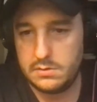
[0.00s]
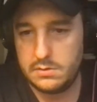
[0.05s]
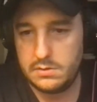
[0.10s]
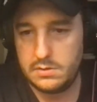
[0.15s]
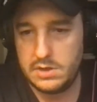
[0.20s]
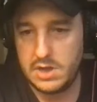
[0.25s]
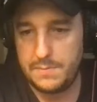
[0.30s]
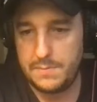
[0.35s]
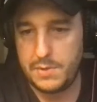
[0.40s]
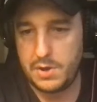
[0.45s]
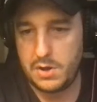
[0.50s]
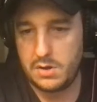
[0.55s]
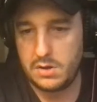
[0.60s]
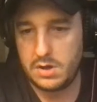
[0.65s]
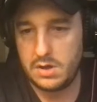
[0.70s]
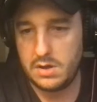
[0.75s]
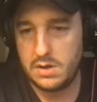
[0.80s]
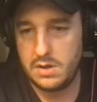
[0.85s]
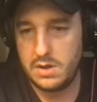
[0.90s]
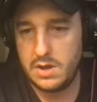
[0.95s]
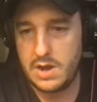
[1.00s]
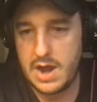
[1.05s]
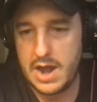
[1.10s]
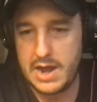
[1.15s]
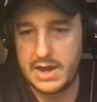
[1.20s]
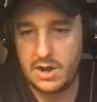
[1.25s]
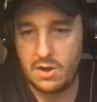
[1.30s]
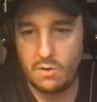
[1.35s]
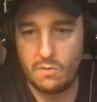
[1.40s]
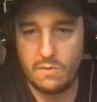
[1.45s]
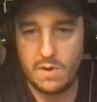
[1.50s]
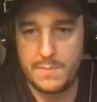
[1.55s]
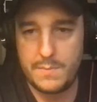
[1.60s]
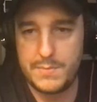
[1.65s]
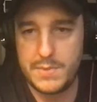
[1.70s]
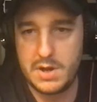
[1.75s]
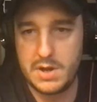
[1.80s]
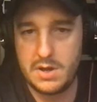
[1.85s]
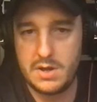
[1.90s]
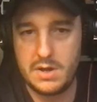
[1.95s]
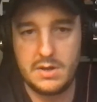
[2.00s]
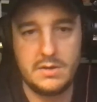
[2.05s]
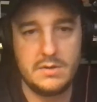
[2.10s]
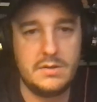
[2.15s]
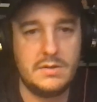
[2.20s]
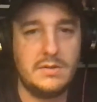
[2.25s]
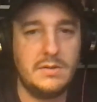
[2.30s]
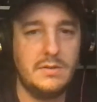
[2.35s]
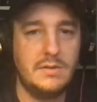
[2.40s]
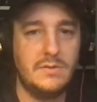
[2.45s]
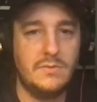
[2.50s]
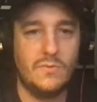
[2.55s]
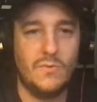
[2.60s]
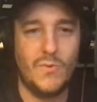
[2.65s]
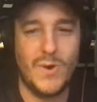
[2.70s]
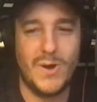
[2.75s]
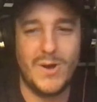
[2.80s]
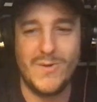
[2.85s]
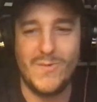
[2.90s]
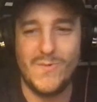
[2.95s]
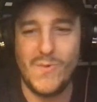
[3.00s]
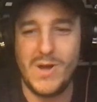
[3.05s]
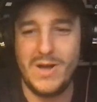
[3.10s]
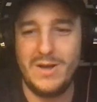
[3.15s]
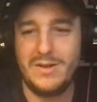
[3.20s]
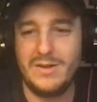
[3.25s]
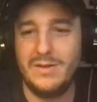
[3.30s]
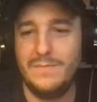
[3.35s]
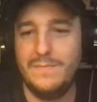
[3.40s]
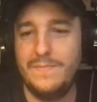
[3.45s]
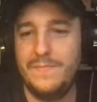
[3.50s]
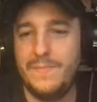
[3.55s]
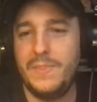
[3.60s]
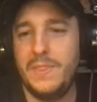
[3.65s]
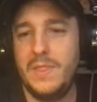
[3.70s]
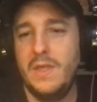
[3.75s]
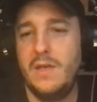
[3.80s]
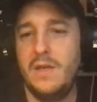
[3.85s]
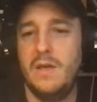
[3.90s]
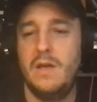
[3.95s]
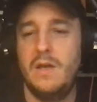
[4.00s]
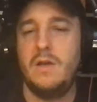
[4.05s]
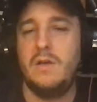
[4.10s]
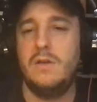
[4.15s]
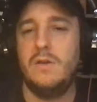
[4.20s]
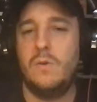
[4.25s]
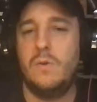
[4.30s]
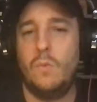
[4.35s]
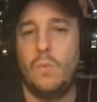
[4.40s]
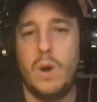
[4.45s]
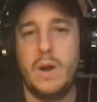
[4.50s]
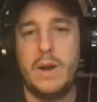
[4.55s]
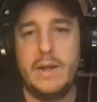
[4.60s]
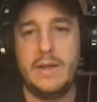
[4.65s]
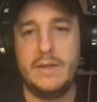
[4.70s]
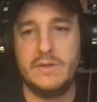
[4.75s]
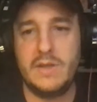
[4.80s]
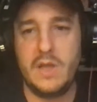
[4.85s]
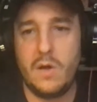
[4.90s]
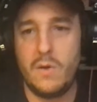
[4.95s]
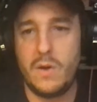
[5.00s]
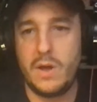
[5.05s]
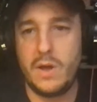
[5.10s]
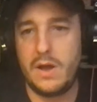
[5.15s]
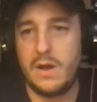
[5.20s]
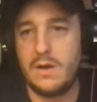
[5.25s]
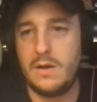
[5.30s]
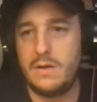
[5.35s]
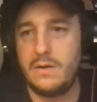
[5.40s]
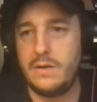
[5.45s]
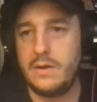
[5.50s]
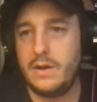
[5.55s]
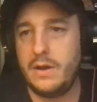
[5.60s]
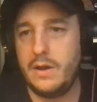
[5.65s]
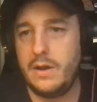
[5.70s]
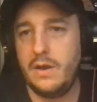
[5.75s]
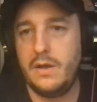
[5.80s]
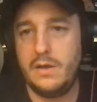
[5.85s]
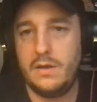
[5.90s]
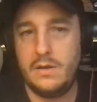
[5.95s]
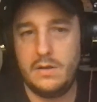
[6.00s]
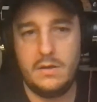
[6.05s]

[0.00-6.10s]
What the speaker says: Yep, all good. Ay caramba. Welcome. What is going on?